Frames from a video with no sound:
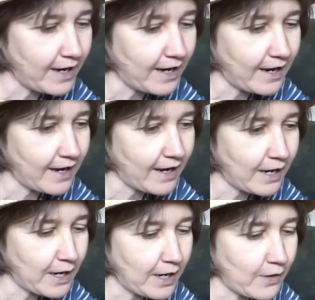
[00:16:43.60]

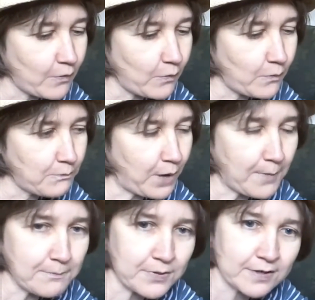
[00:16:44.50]
Ow!
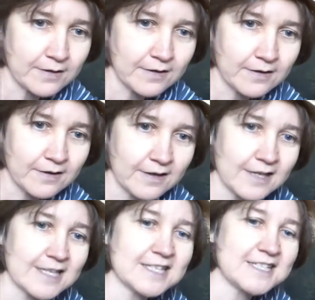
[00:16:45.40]
Bop!
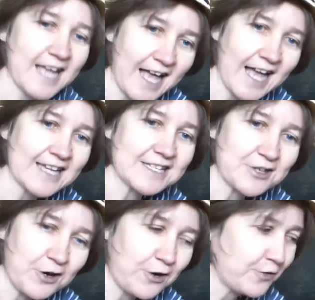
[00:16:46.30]
Daddy
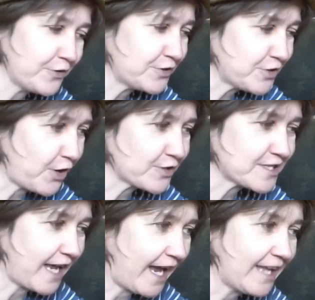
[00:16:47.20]
called the
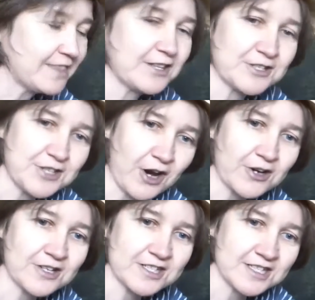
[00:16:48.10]
doctor and the
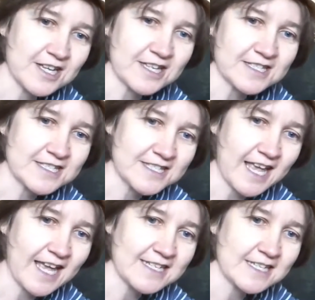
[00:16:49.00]
doctor
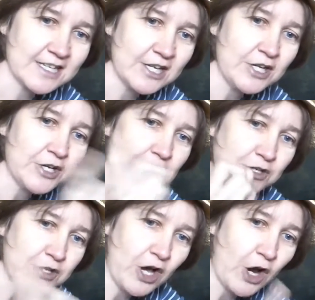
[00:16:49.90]
said,
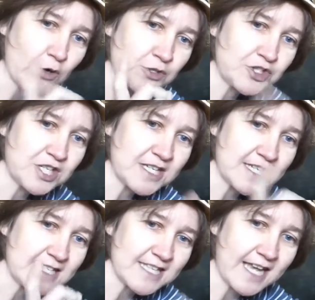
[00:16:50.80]
No
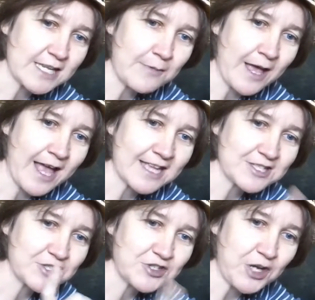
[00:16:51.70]
cheeky teddy
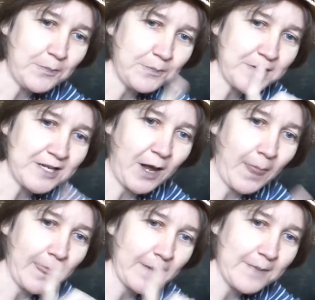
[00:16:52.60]
bears jumping
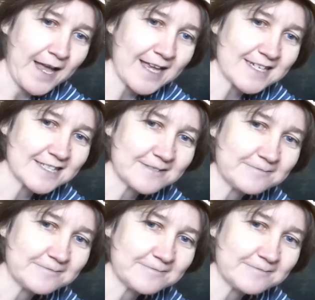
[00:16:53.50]
on the bed.